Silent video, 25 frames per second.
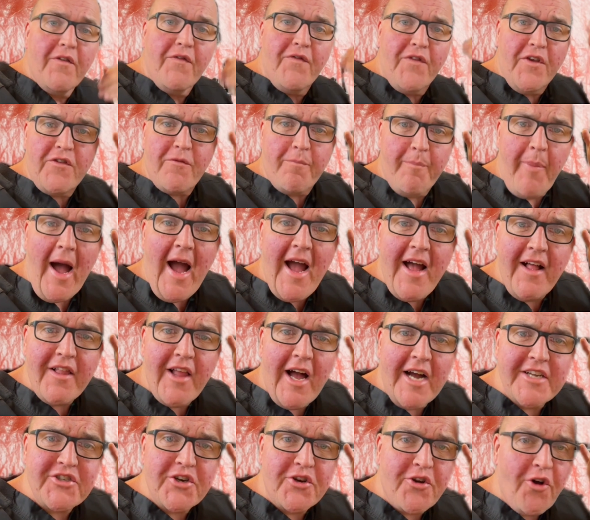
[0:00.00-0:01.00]
This
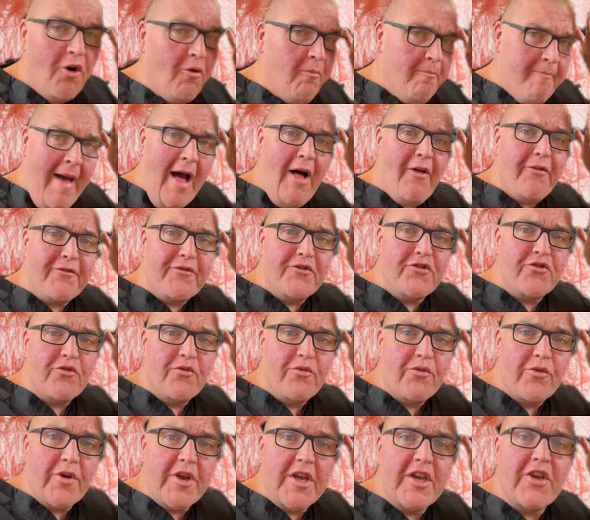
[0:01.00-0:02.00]
biological mouth
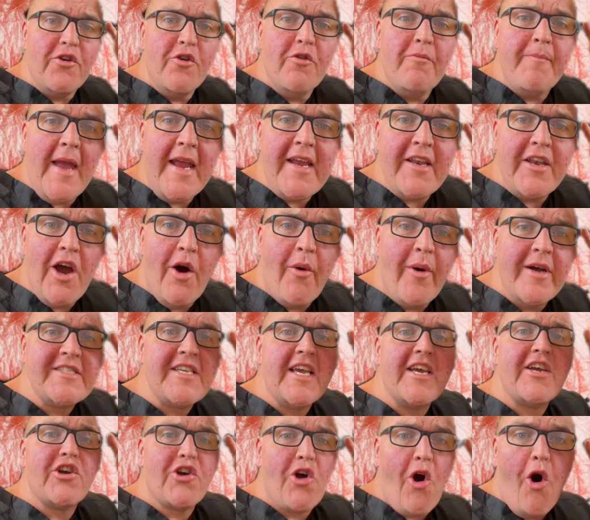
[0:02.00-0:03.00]
jewelry you may know as
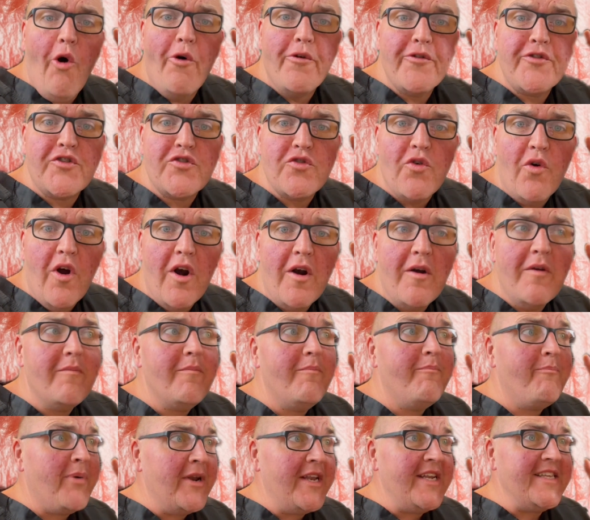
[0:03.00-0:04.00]
a cold sore,
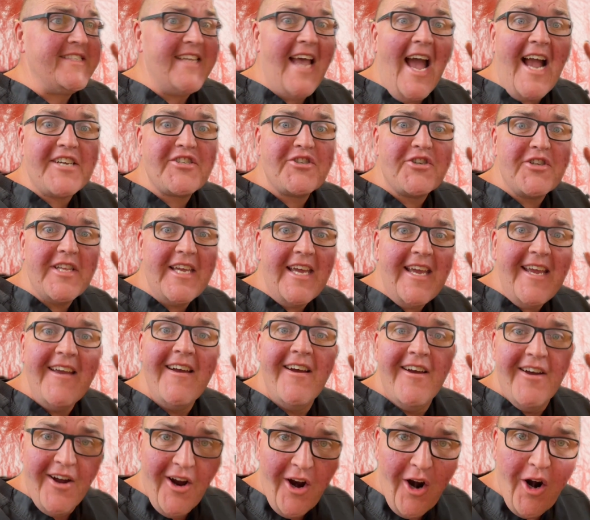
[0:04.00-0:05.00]
but it's actually
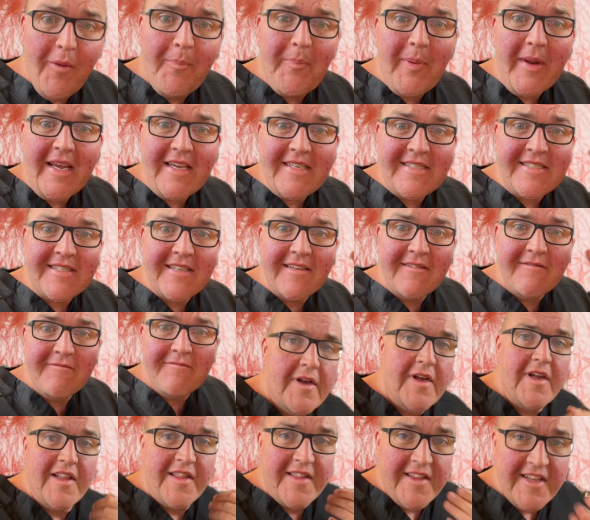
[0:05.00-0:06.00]
herpes.
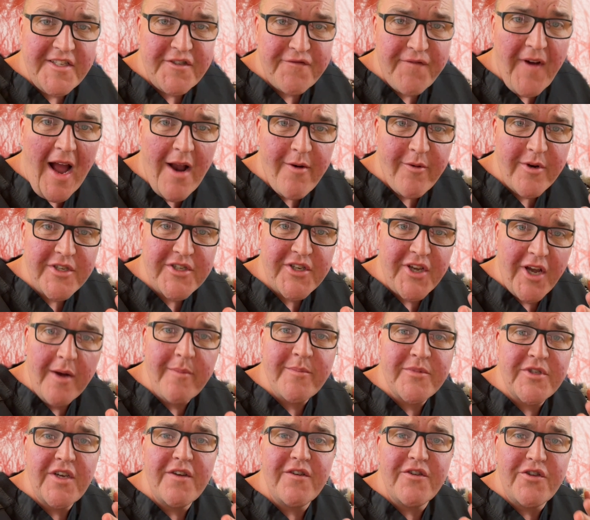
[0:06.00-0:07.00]
This virus
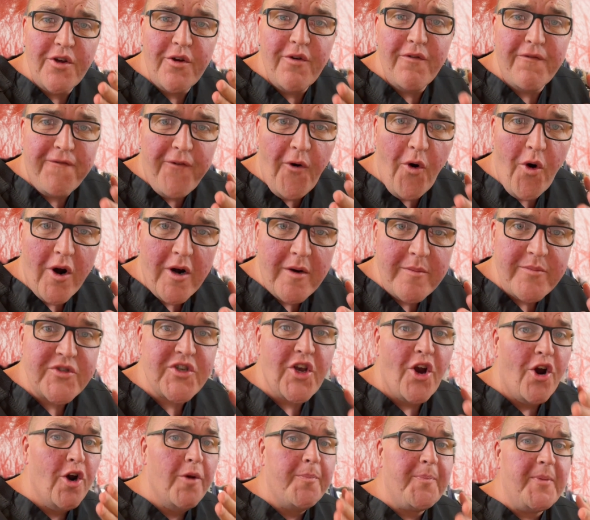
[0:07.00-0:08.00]
comes in two forms
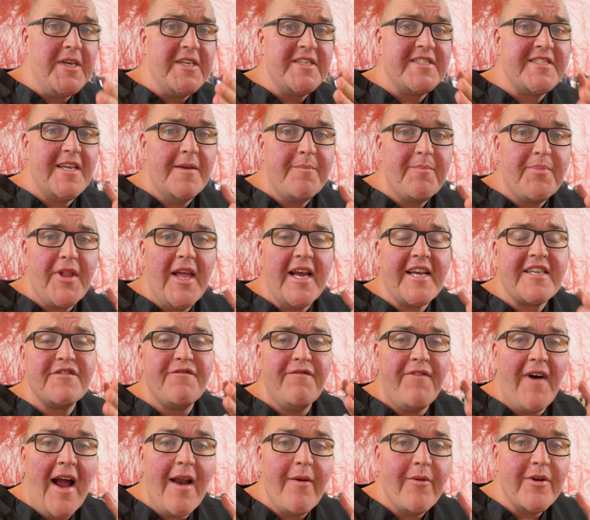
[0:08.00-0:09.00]
herpes simplex
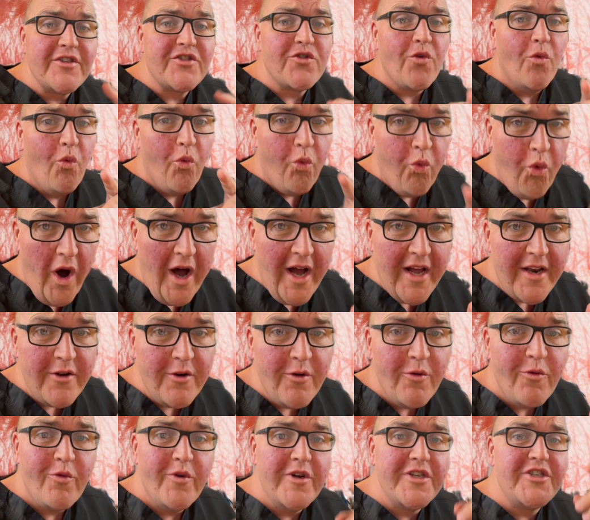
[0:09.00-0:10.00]
virus
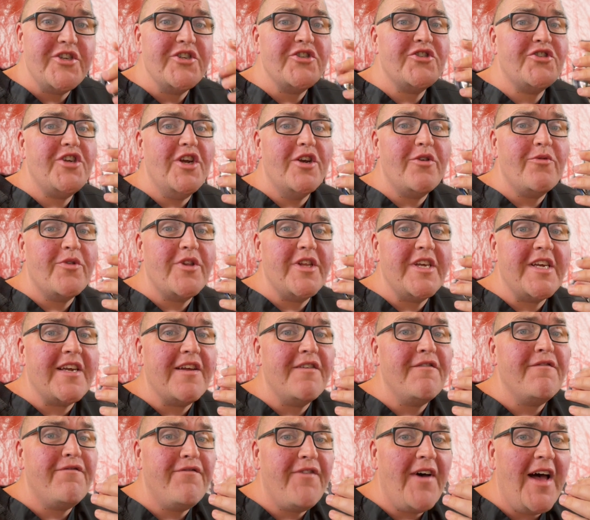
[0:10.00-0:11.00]
1, which is generally
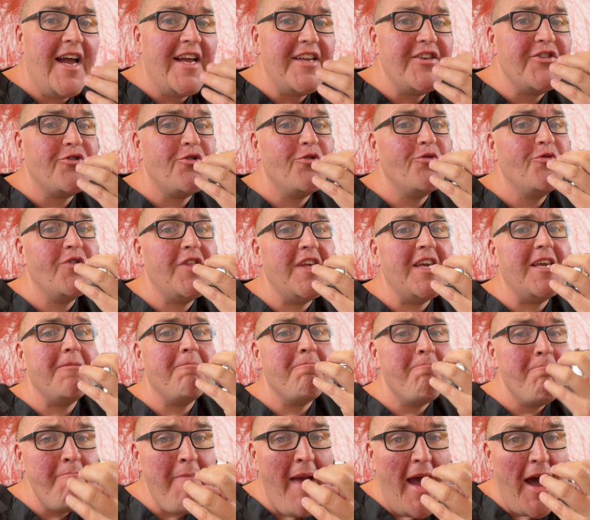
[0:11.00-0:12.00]
confined to the
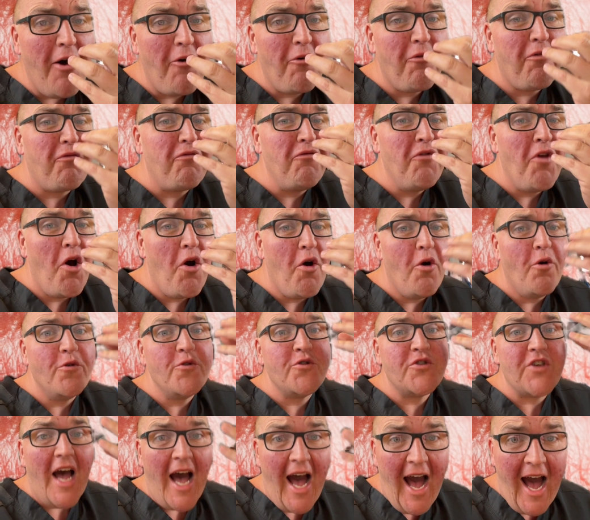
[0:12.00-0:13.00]
mouth,
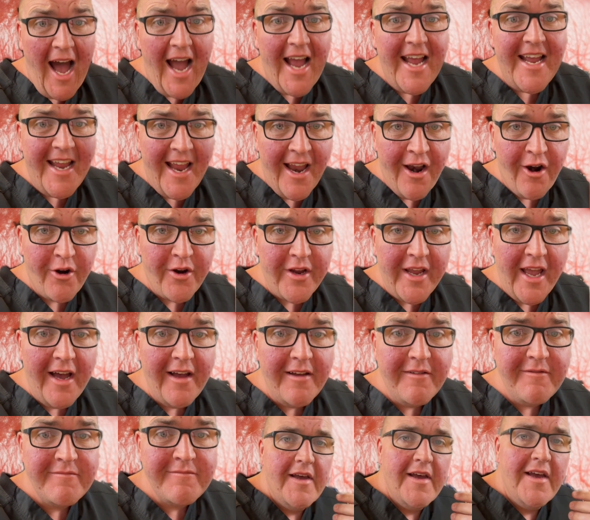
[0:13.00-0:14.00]
nose, eye area,